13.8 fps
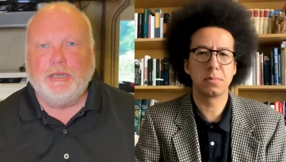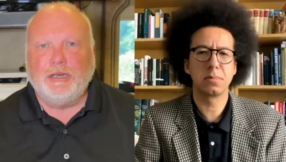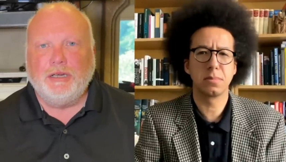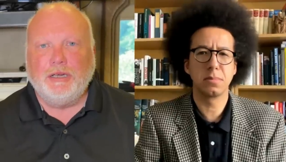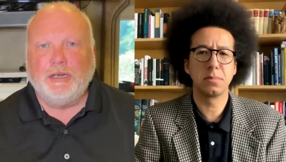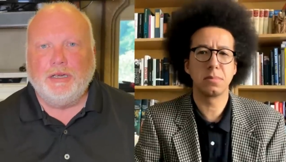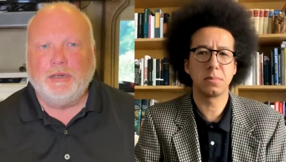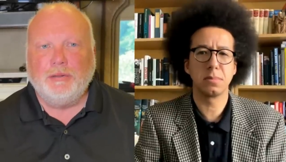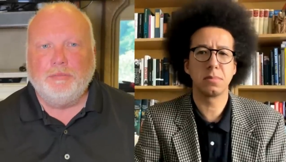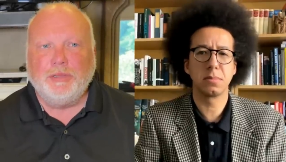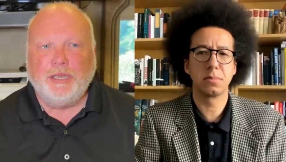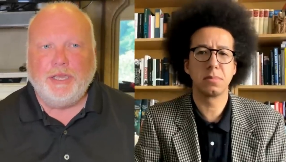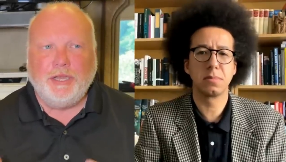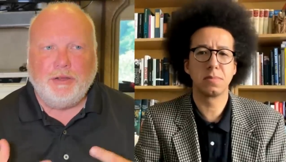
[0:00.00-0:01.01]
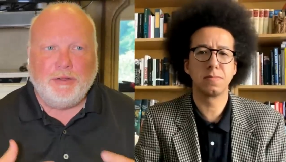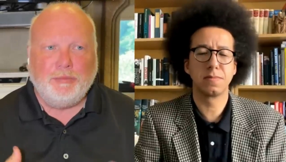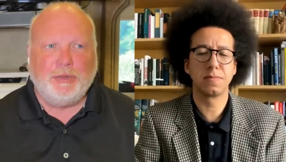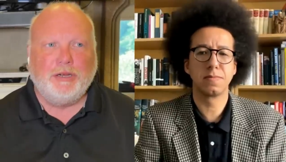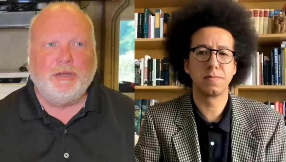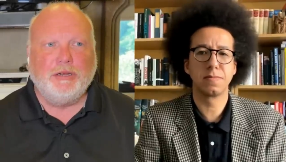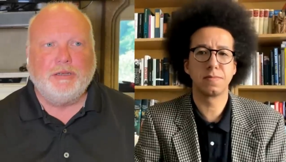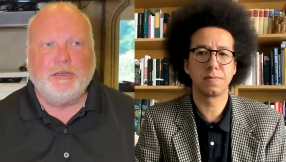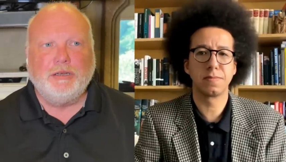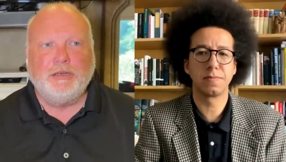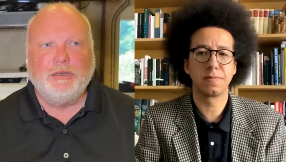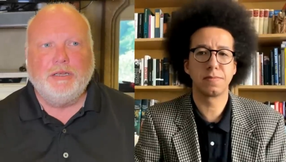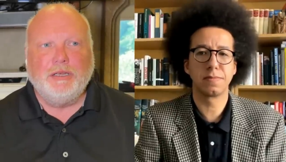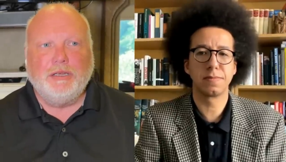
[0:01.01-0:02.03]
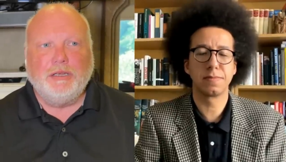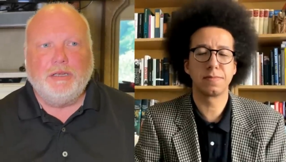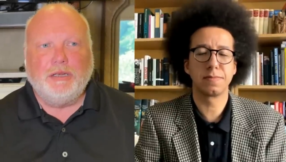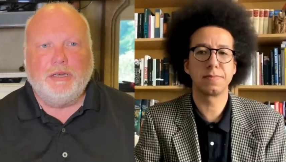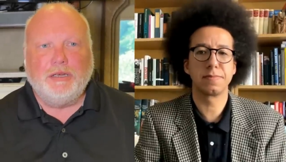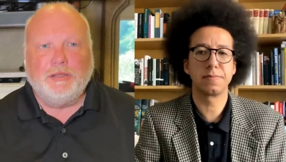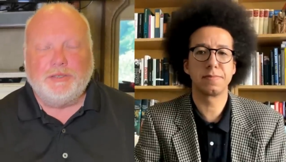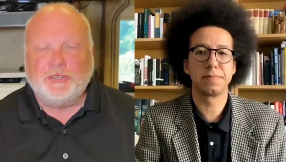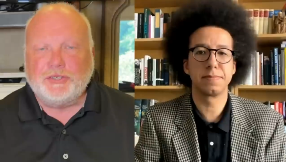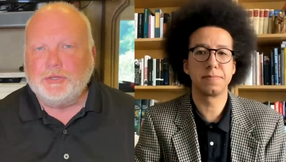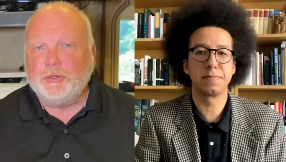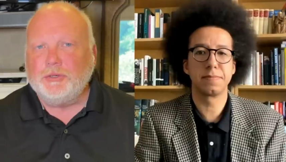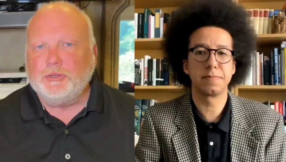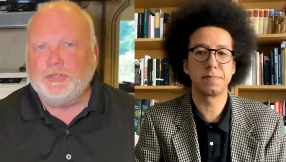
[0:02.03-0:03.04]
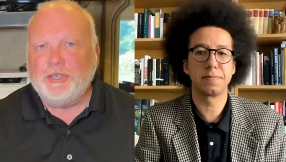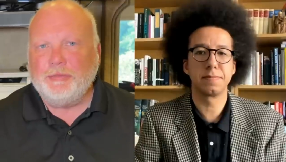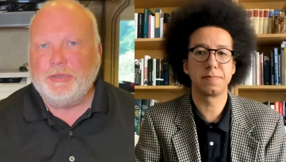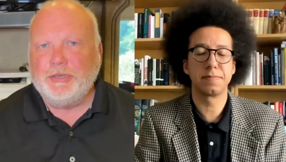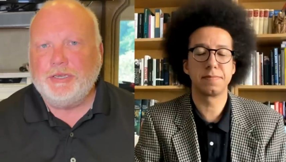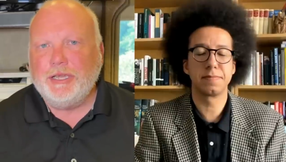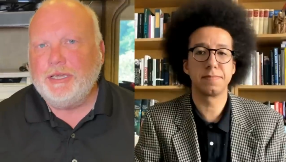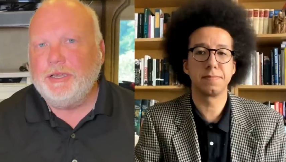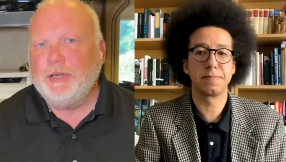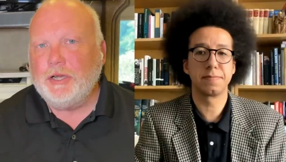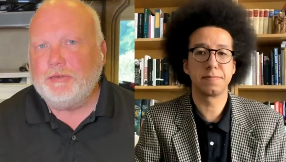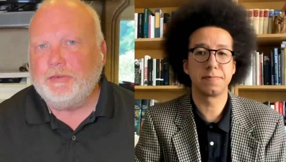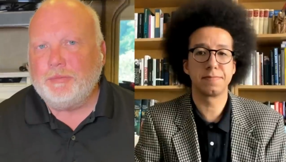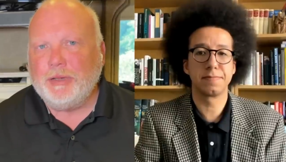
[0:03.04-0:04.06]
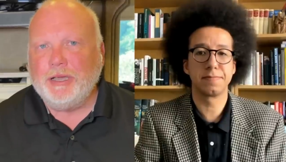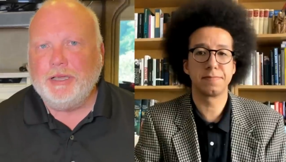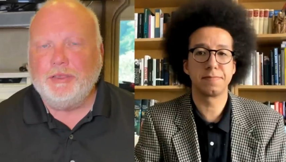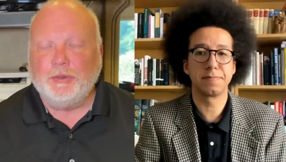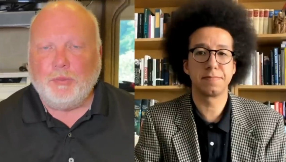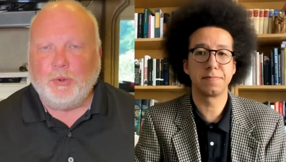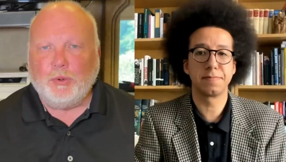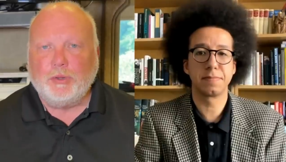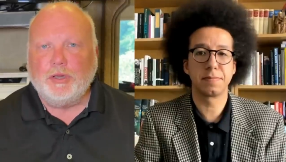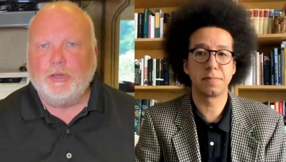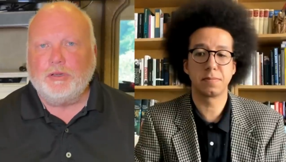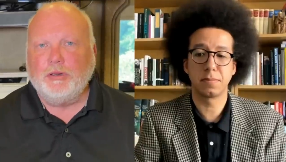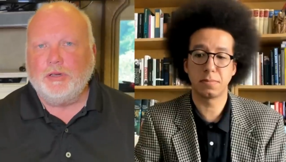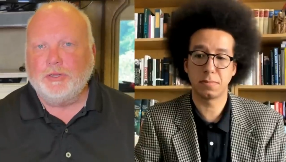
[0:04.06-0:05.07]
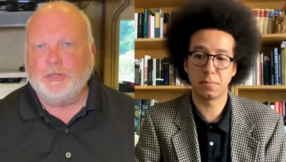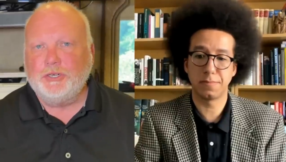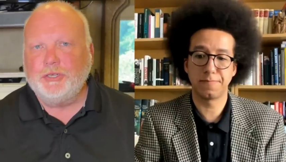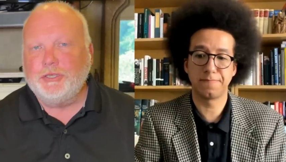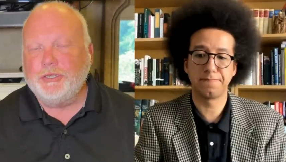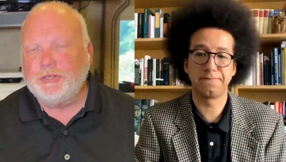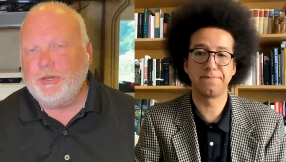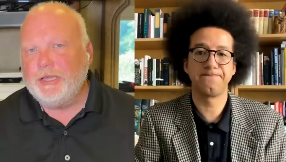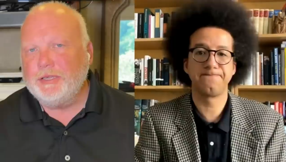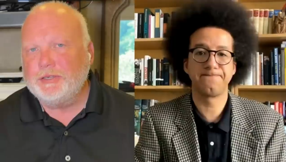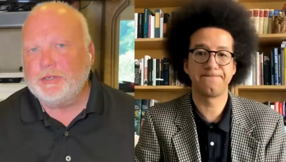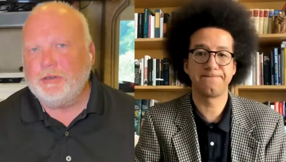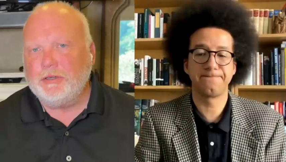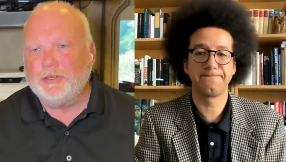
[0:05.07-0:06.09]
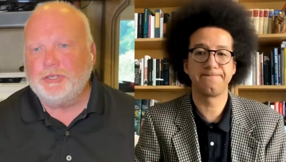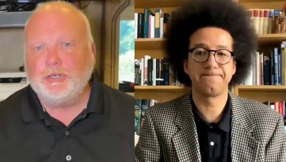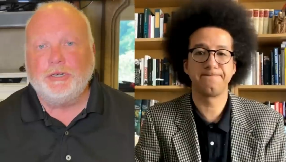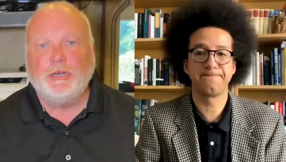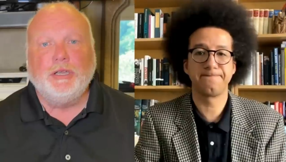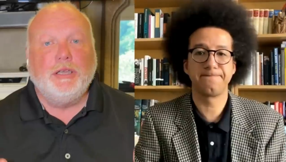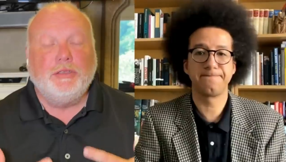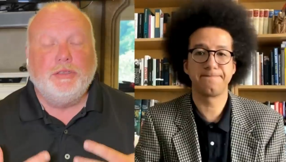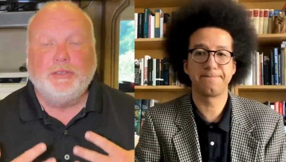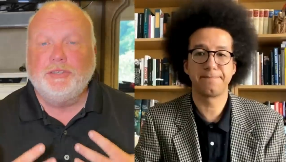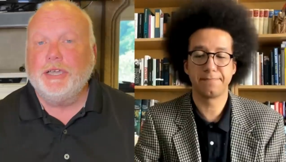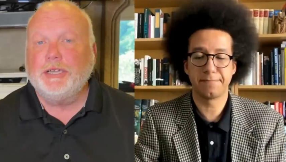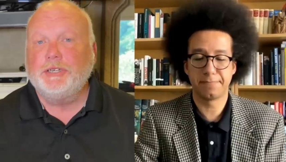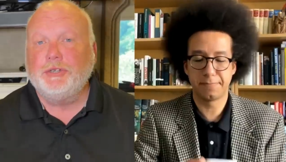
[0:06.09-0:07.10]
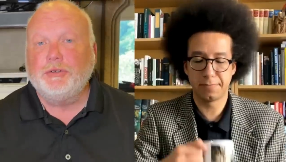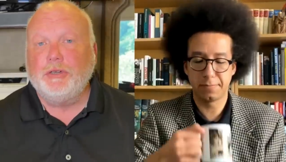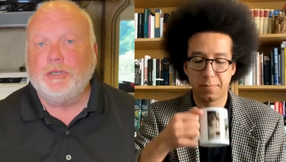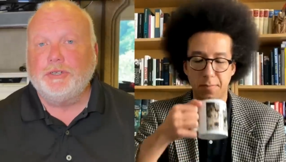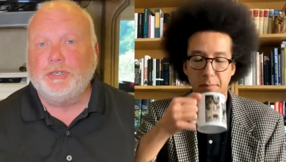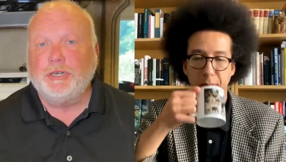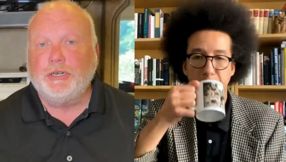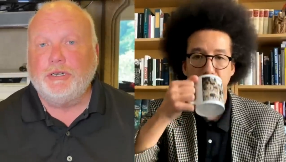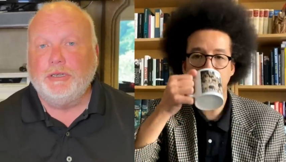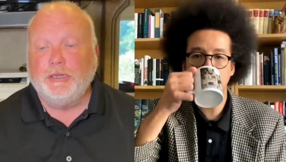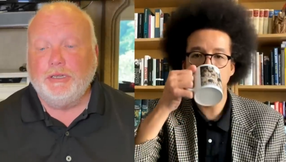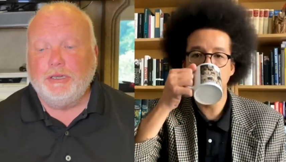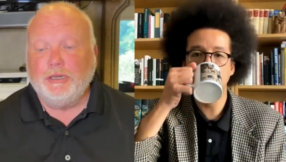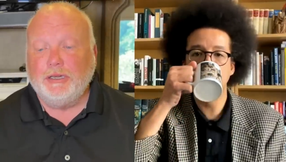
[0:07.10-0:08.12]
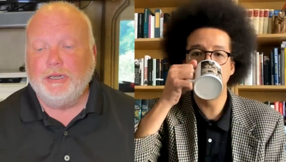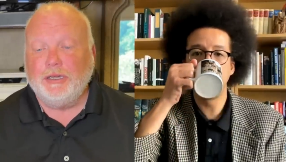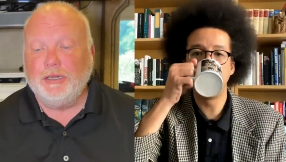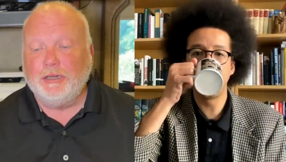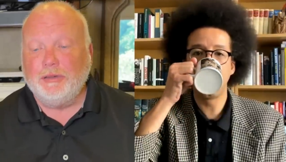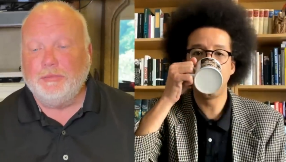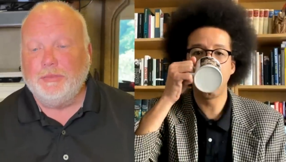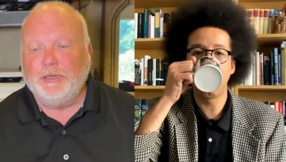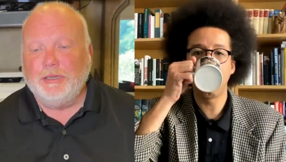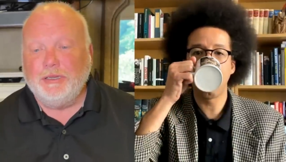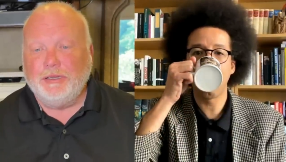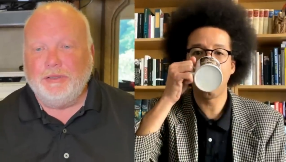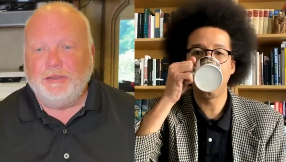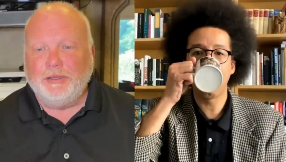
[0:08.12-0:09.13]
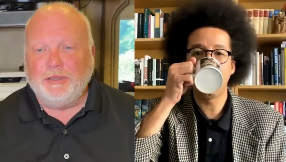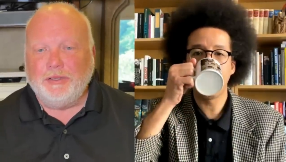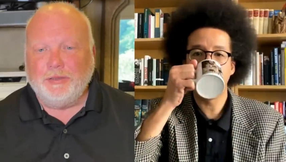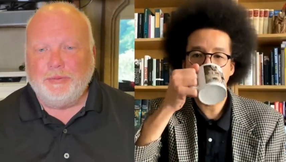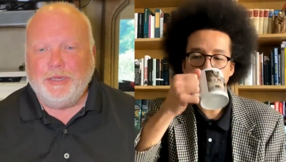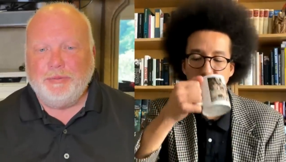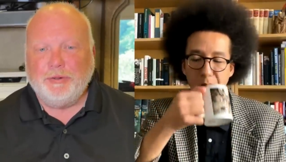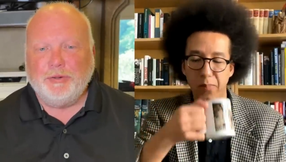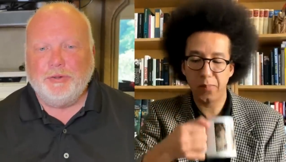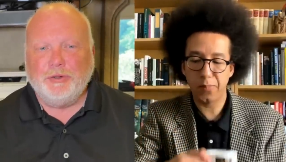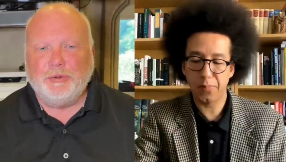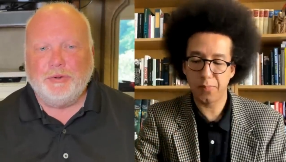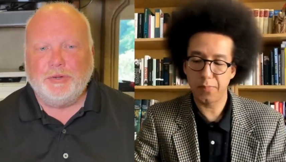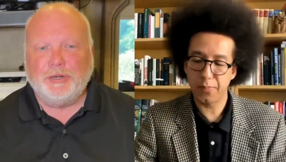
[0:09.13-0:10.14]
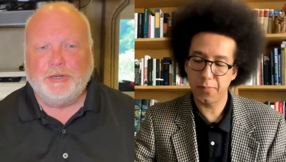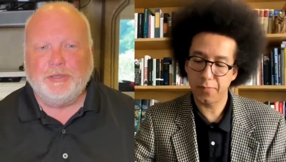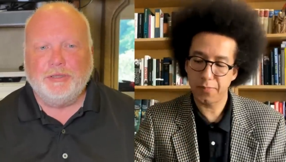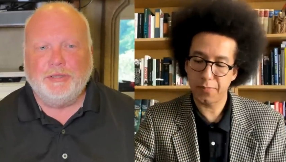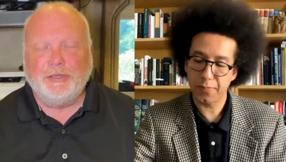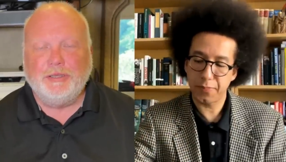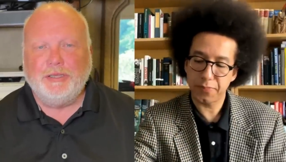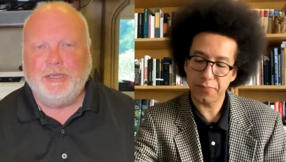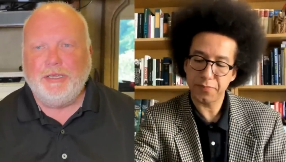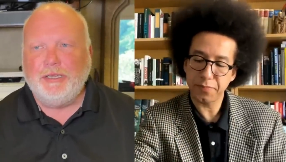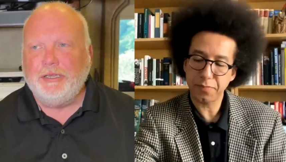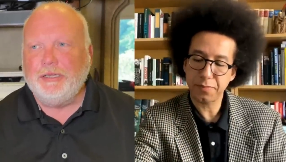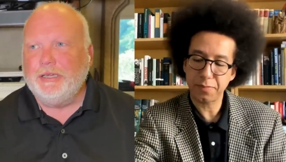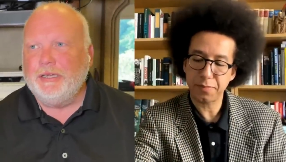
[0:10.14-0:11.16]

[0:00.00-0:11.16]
Speaker 1: Um, here in America, uh, the schools have been taken over by the woke culture, the trans culture, the sexual culture. Um, the the people who were the, the